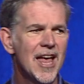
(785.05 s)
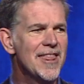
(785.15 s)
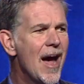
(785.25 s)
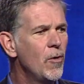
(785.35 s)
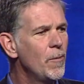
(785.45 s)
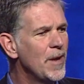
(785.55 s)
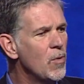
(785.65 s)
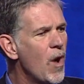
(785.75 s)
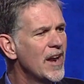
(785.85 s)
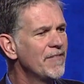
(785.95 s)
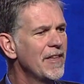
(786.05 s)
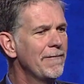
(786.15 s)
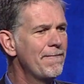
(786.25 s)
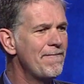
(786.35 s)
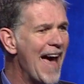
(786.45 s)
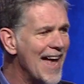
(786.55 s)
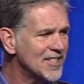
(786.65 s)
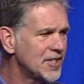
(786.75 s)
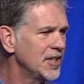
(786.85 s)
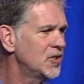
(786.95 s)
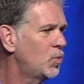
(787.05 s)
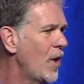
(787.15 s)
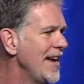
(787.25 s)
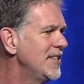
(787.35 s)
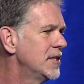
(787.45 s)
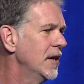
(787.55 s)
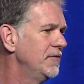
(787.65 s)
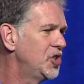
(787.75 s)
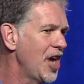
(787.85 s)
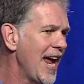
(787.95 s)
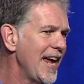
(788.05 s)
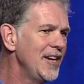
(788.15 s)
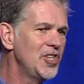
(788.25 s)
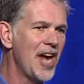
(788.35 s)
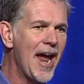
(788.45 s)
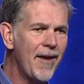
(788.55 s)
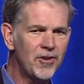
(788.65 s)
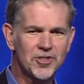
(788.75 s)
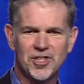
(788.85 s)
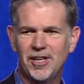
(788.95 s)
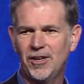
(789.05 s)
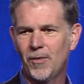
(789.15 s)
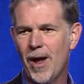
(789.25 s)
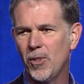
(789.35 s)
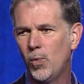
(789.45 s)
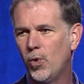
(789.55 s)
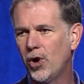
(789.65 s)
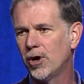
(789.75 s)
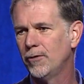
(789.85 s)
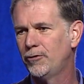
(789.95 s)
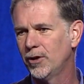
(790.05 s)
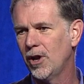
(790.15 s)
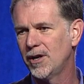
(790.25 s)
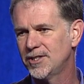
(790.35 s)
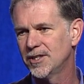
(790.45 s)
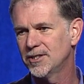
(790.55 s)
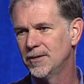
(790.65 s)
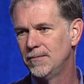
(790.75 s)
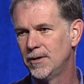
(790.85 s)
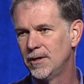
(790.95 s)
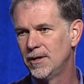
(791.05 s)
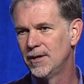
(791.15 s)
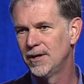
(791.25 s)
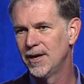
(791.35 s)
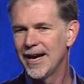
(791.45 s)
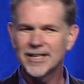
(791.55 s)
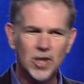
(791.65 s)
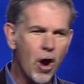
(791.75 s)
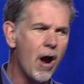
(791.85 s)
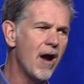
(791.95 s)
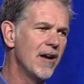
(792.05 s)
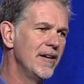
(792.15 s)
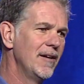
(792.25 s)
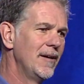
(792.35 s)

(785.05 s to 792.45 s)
that will be one of the fastest rates of change ever seen around the world for a large system. It's hard.